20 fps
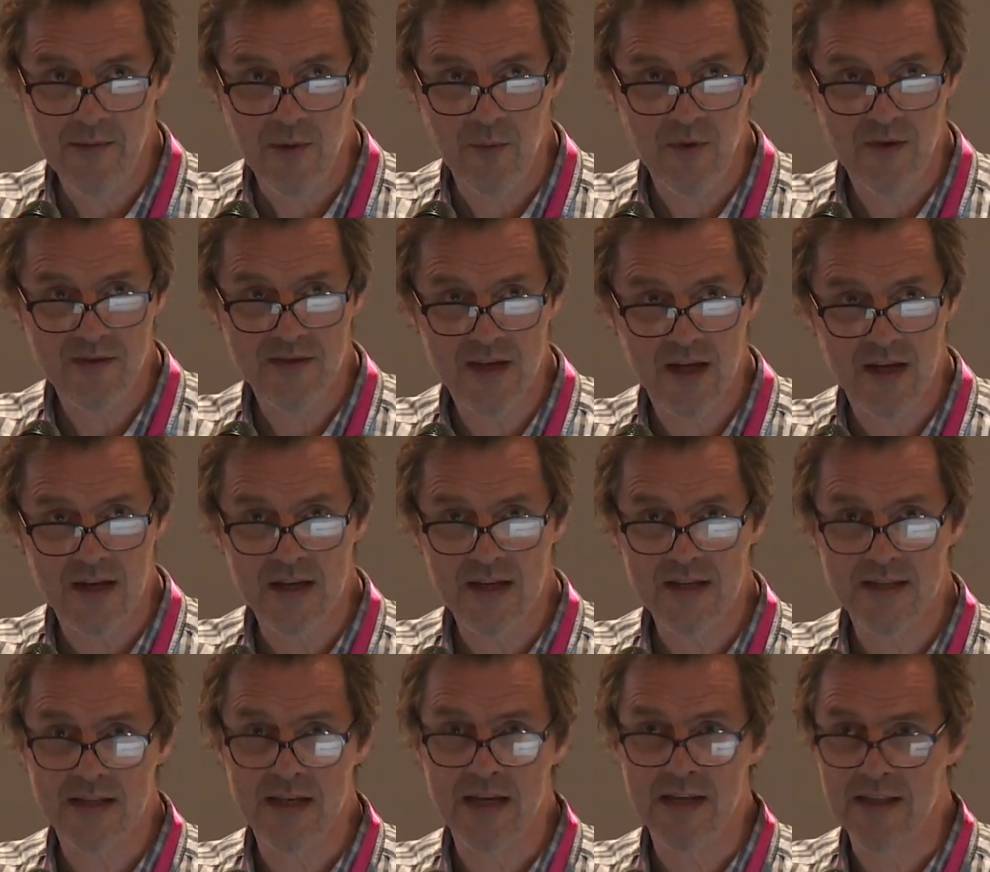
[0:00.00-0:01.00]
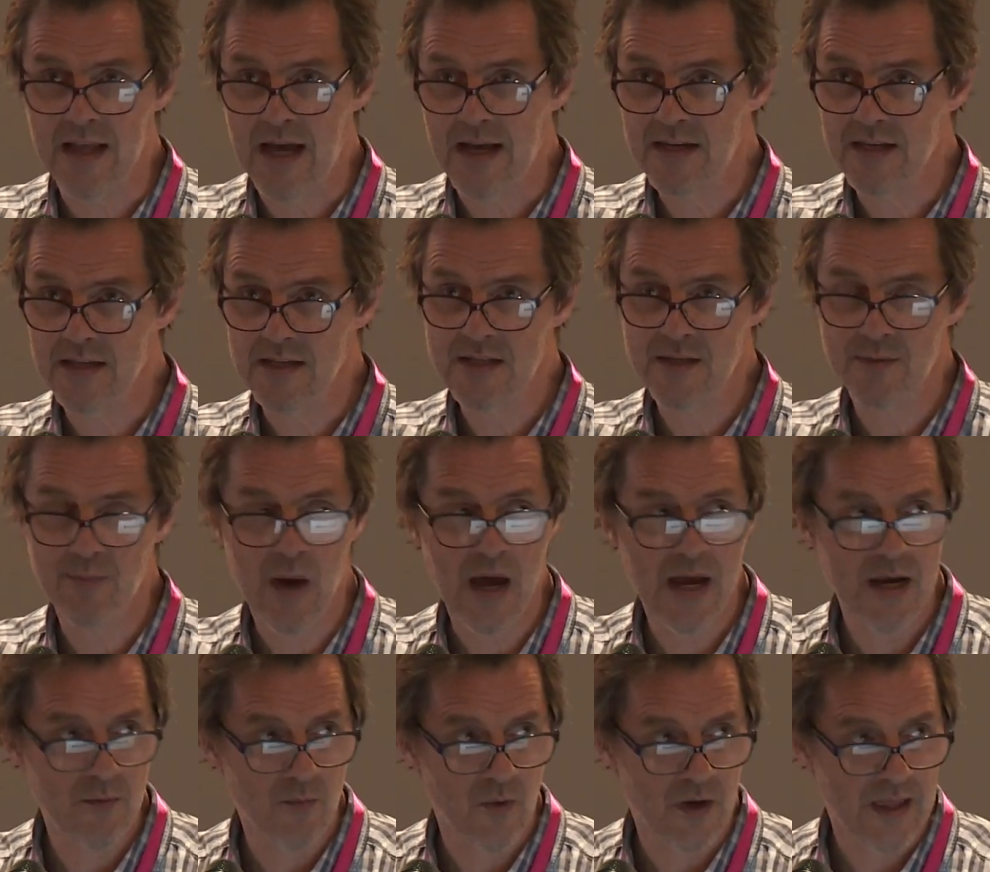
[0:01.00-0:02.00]
and we've certainly seen that in
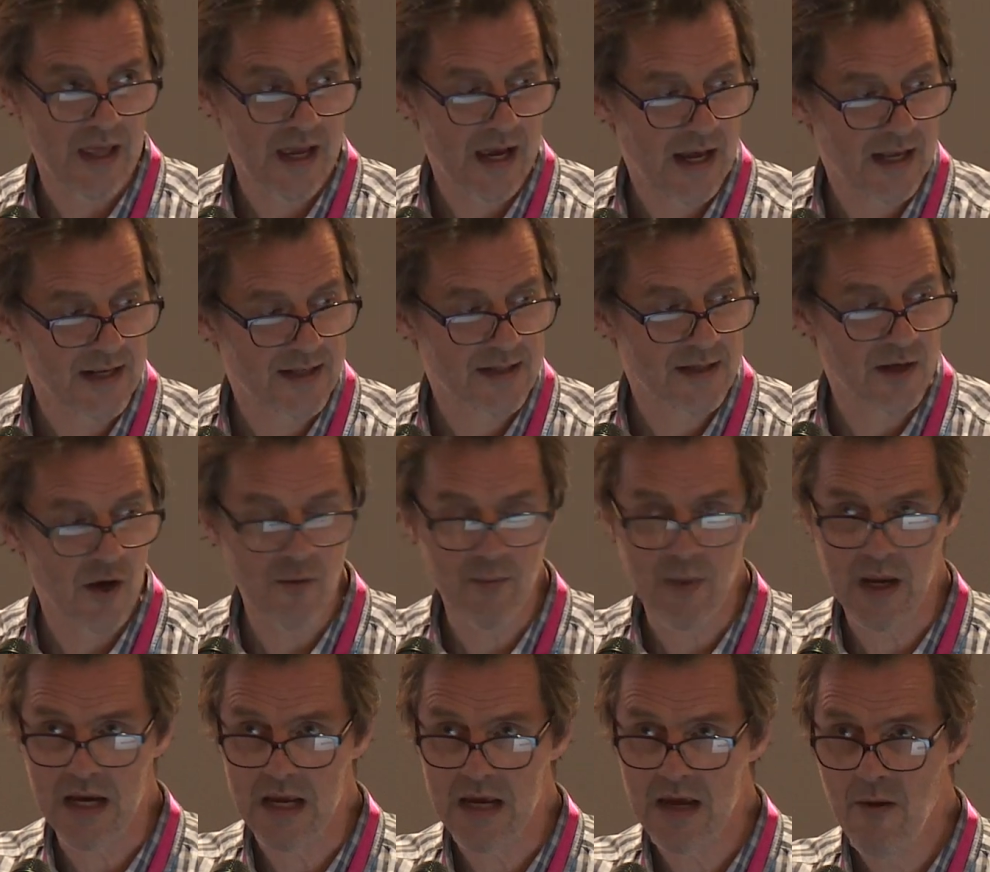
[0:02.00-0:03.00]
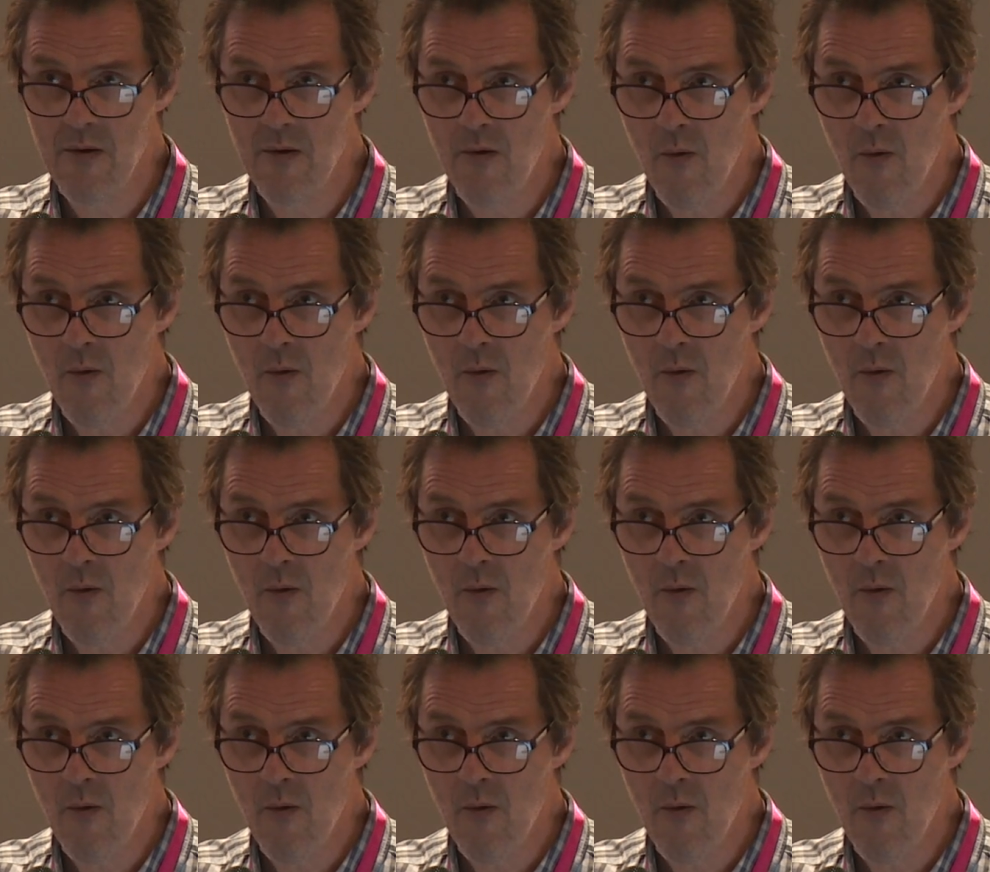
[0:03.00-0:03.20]
Spain, where they had so many